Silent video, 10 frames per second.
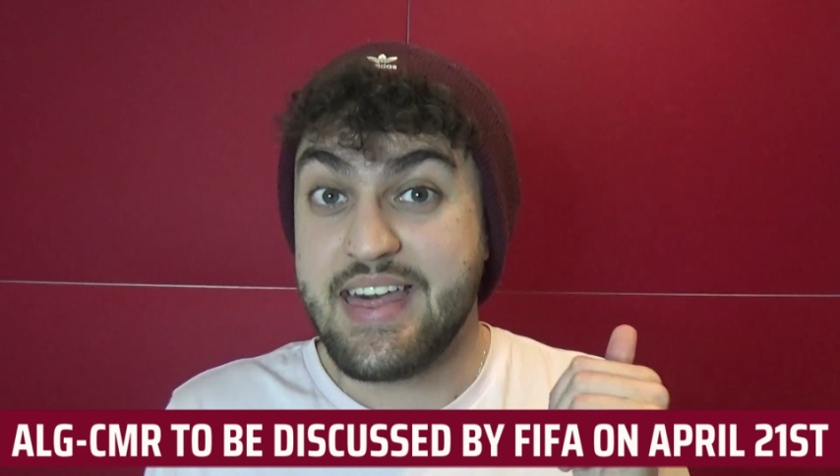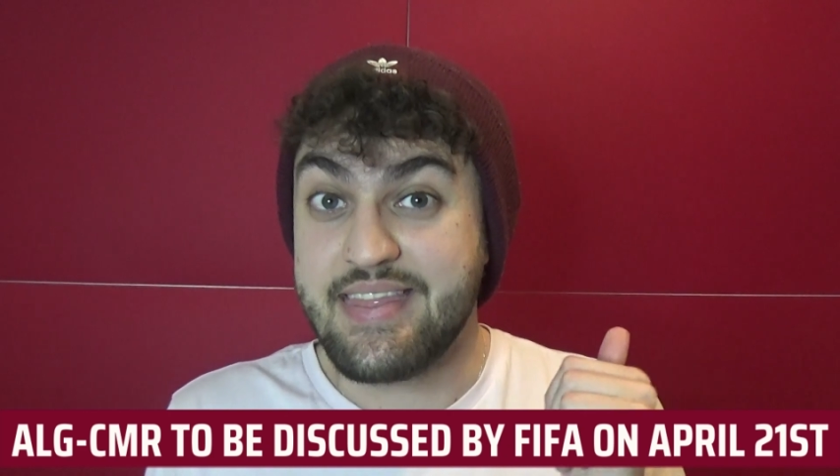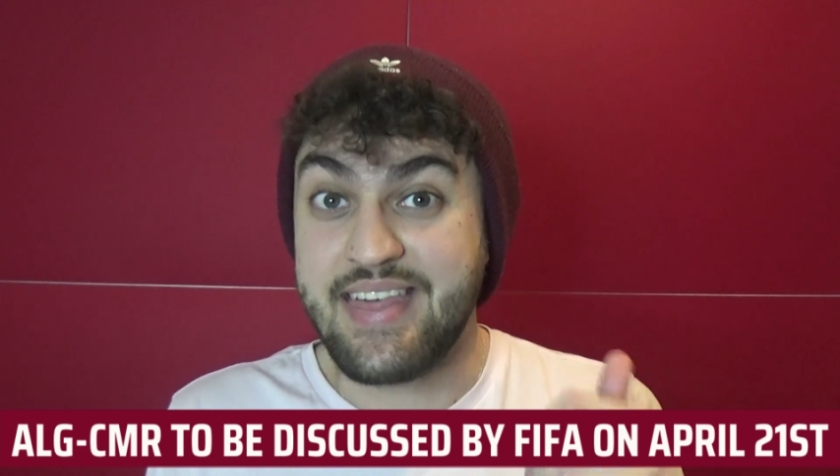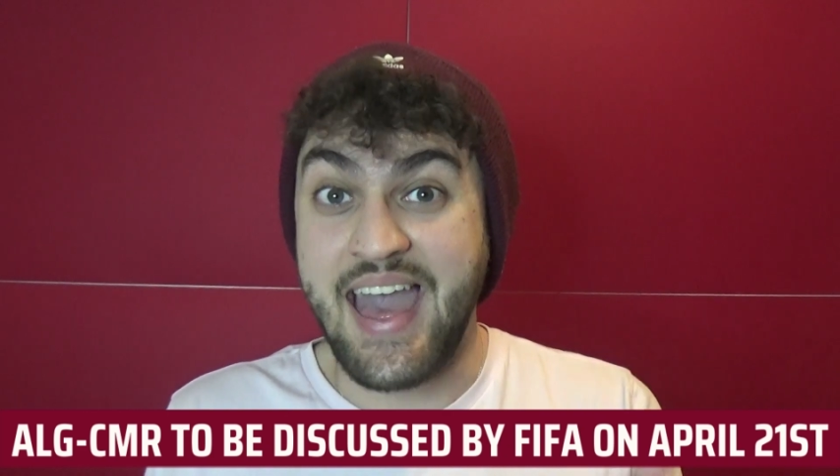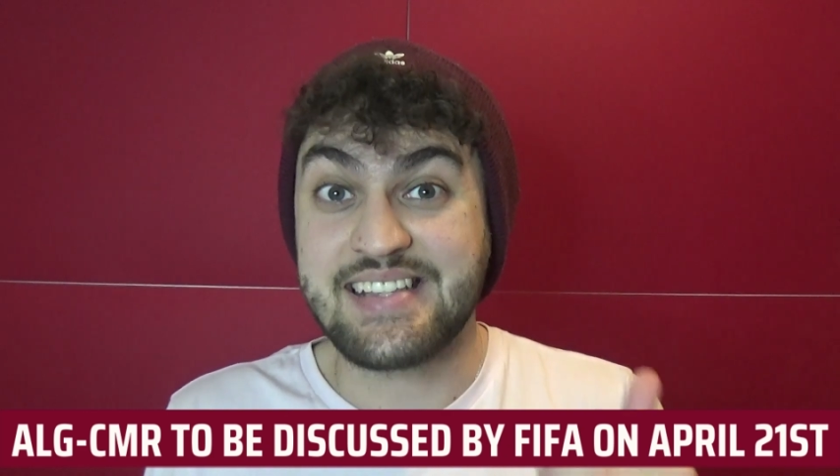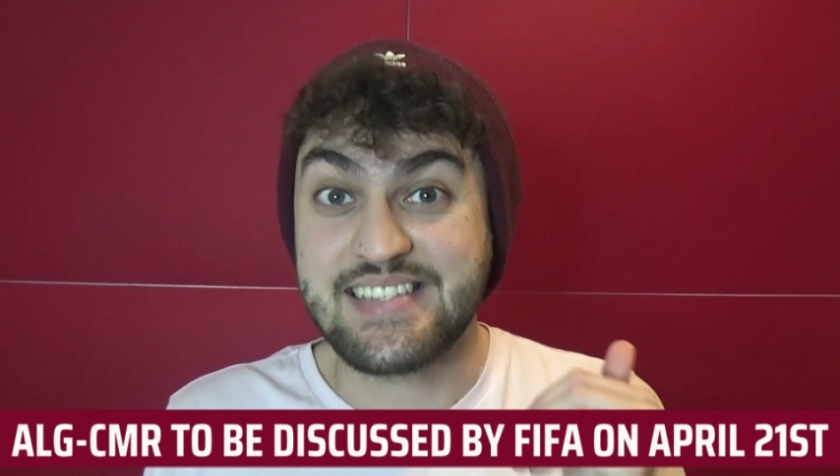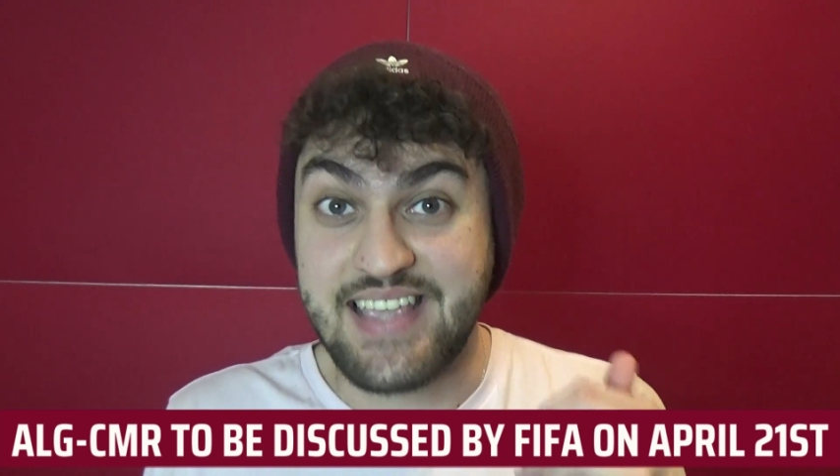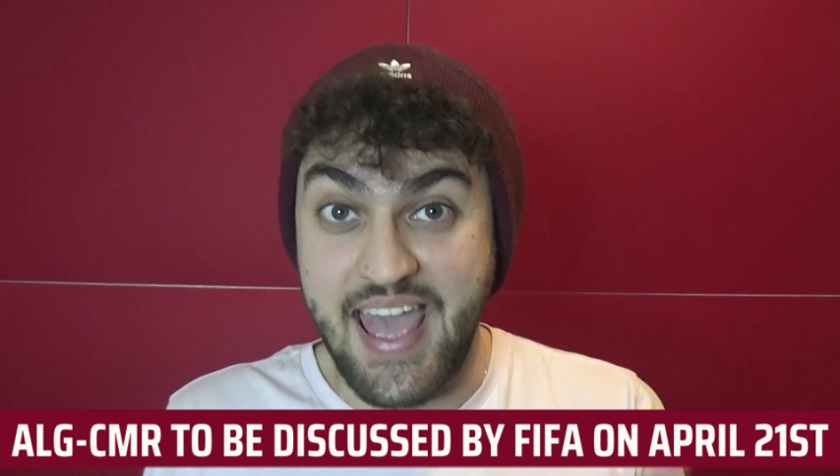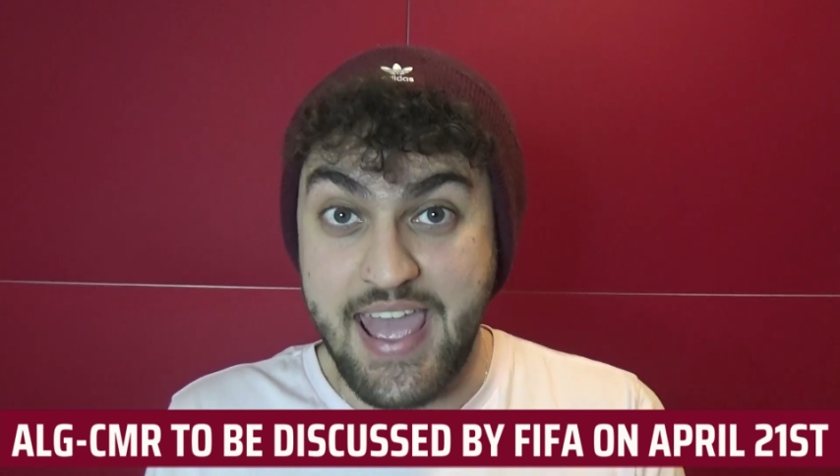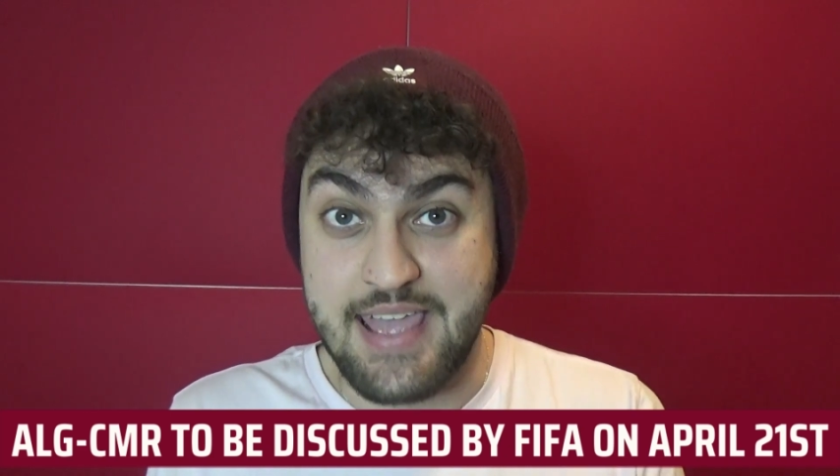that
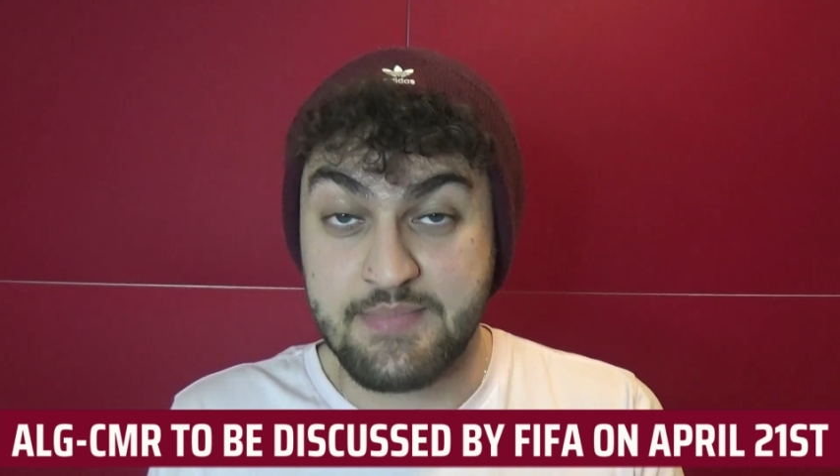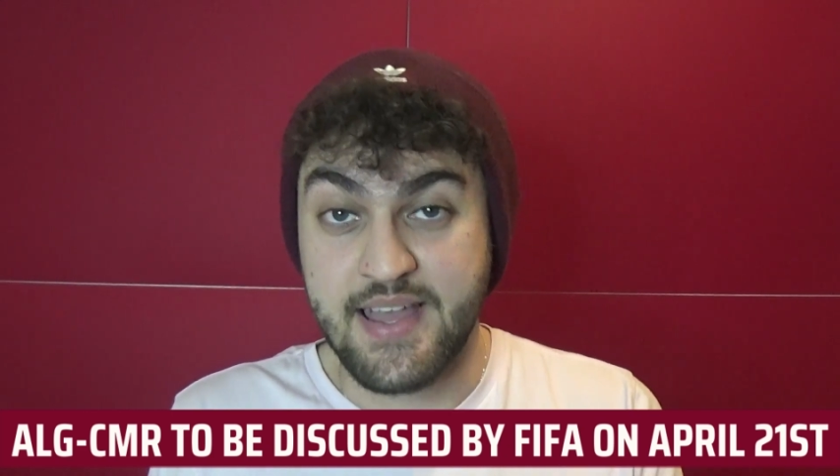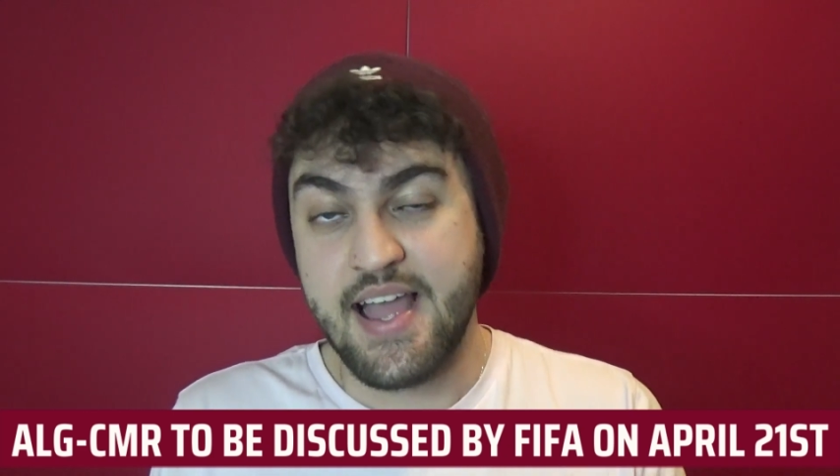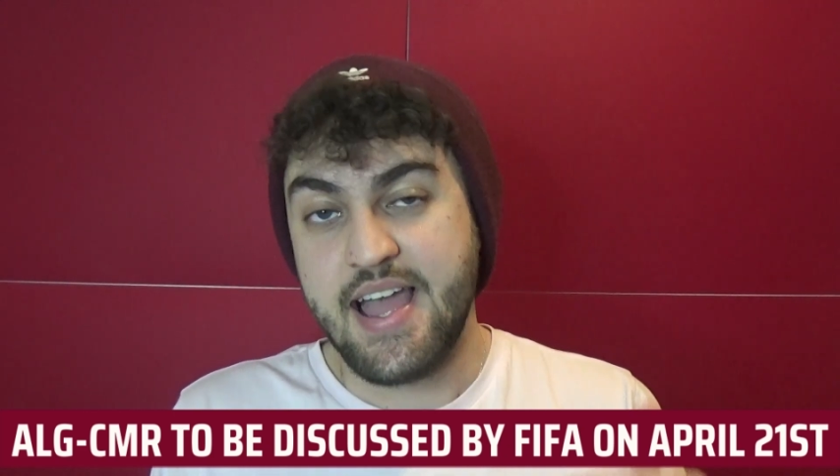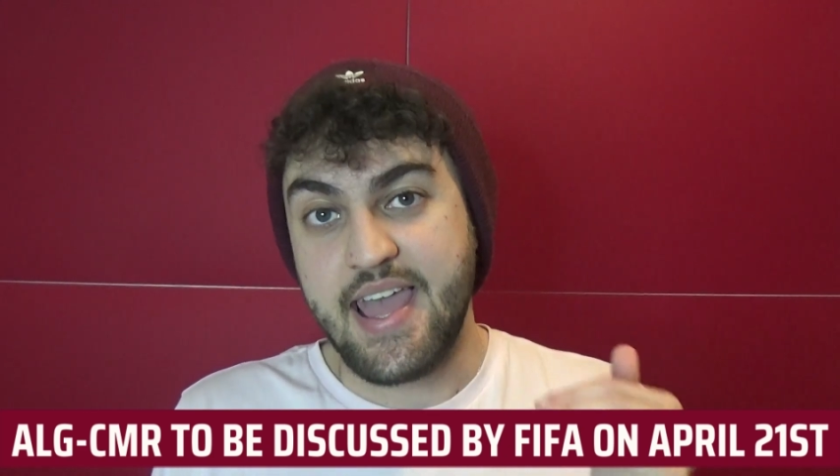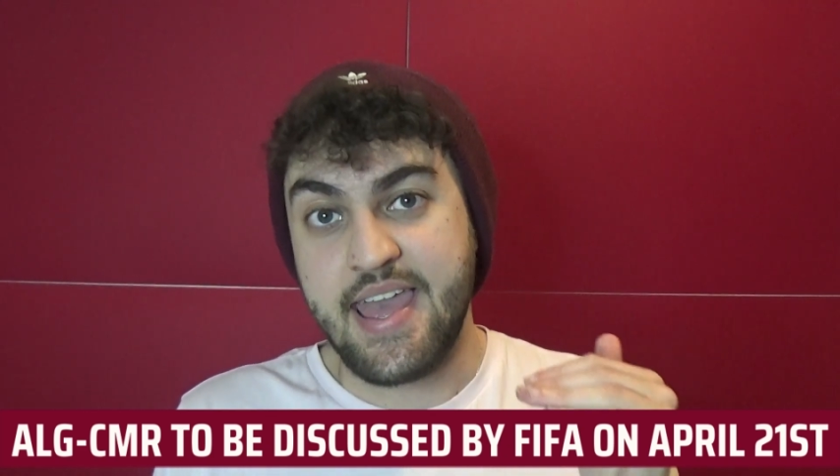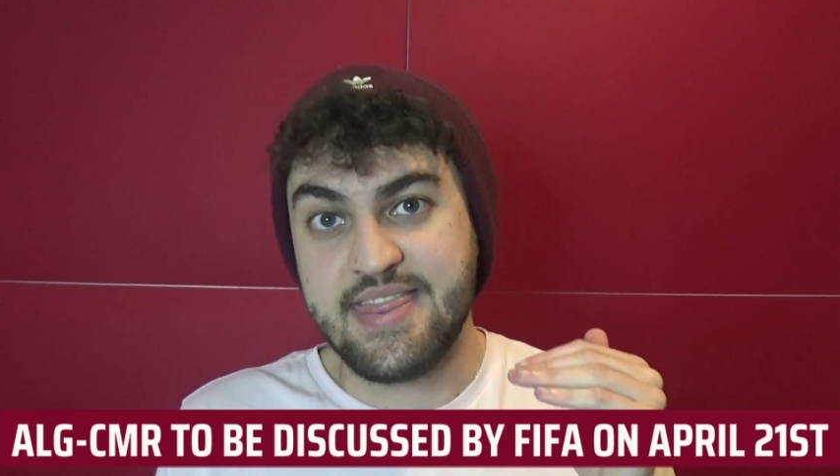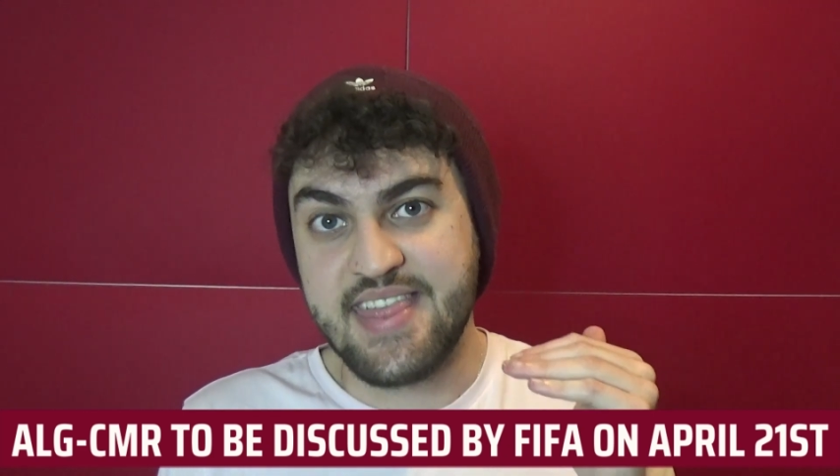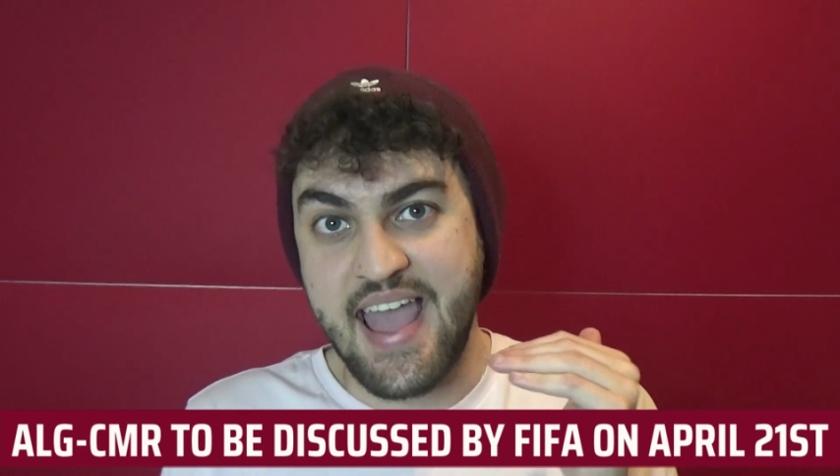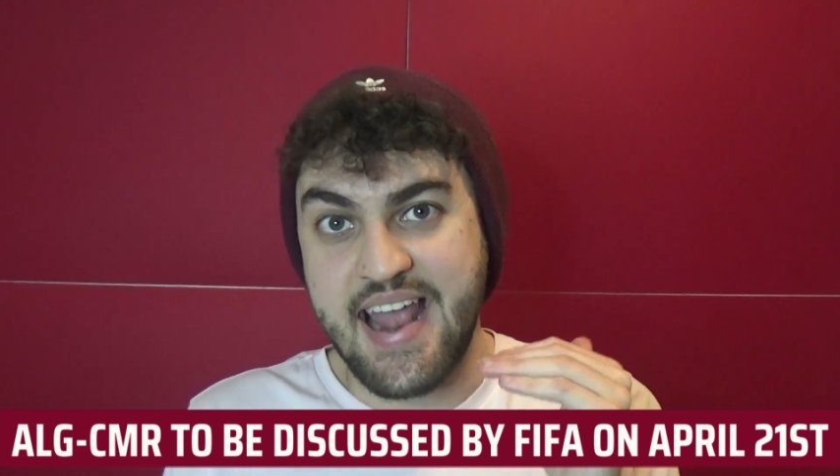game
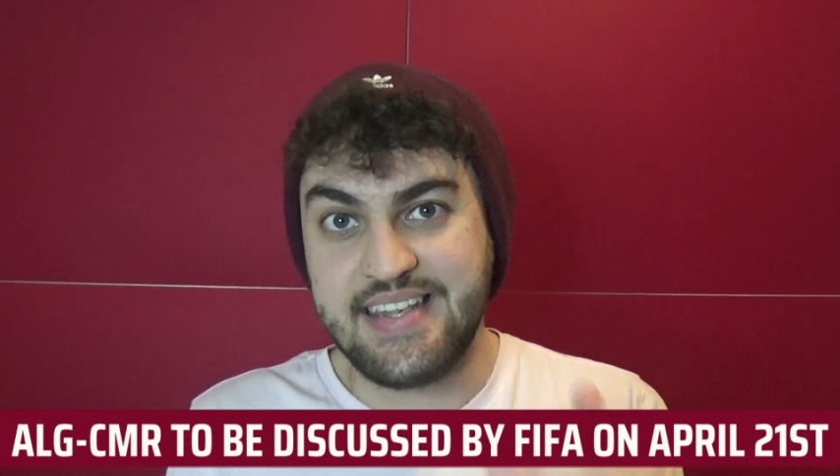in their